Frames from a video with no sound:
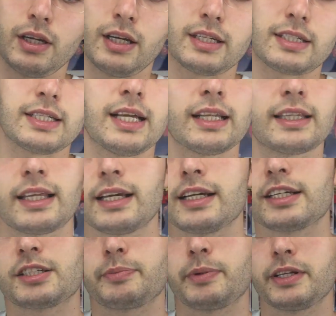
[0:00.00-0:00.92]
It's not that
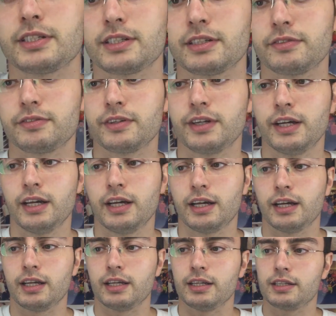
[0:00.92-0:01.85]
expensive,
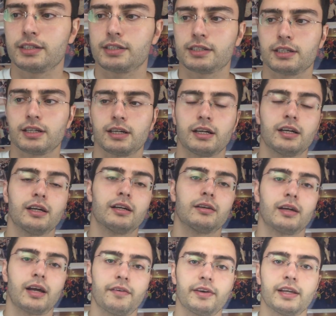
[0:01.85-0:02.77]
and
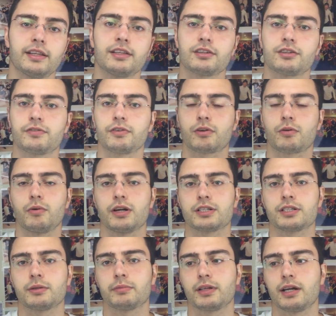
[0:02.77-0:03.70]
I've had this for
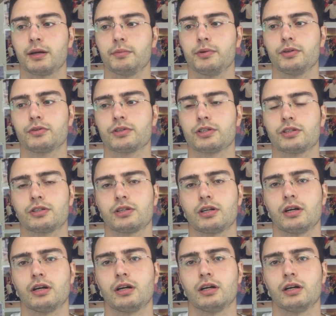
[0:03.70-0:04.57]
quite some time. It uses